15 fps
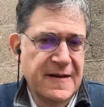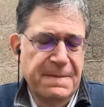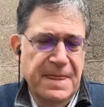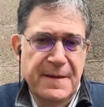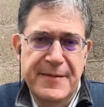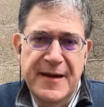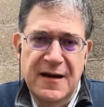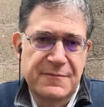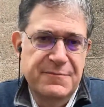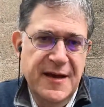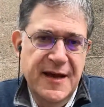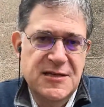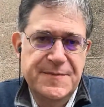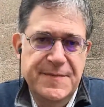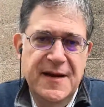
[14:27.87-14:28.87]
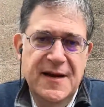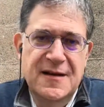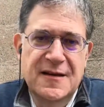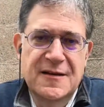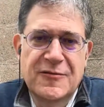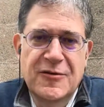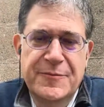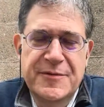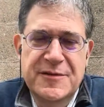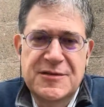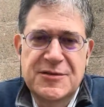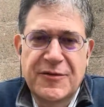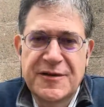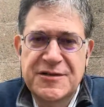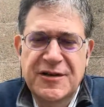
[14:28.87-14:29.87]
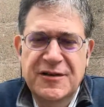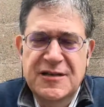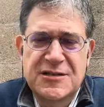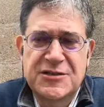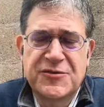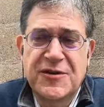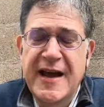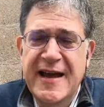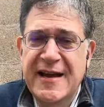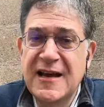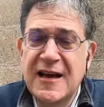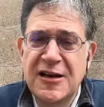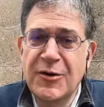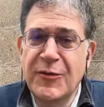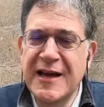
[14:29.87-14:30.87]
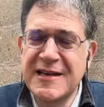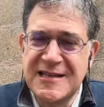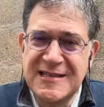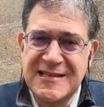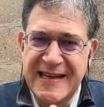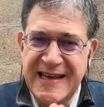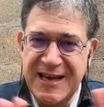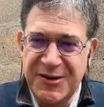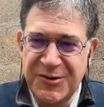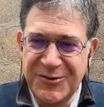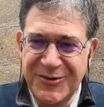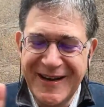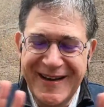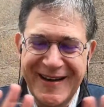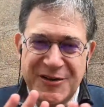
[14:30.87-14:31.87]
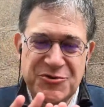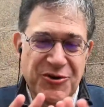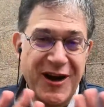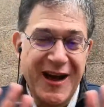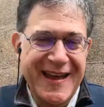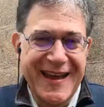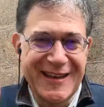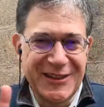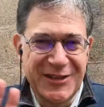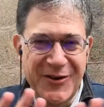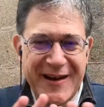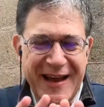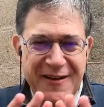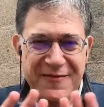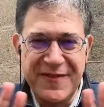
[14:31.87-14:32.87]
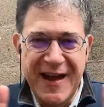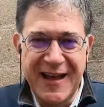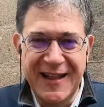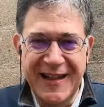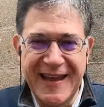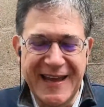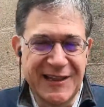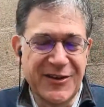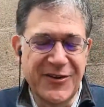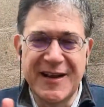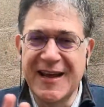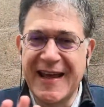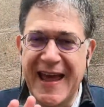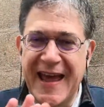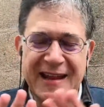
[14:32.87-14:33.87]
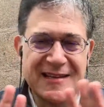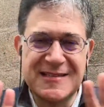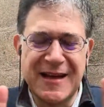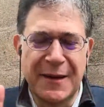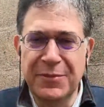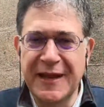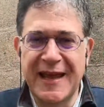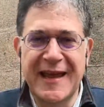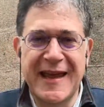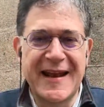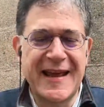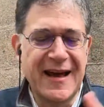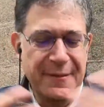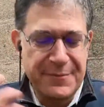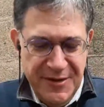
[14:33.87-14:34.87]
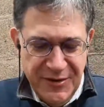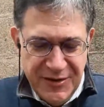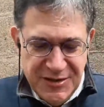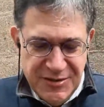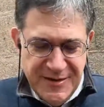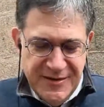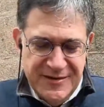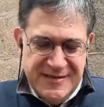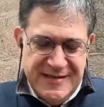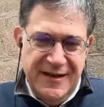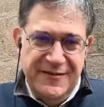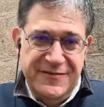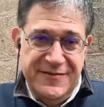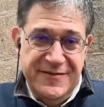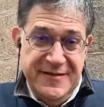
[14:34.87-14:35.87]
about PHP and other open source. You can just try it. No one has to see you trying and learning and failing and learning again and stumbling and getting up. You could do it yourself.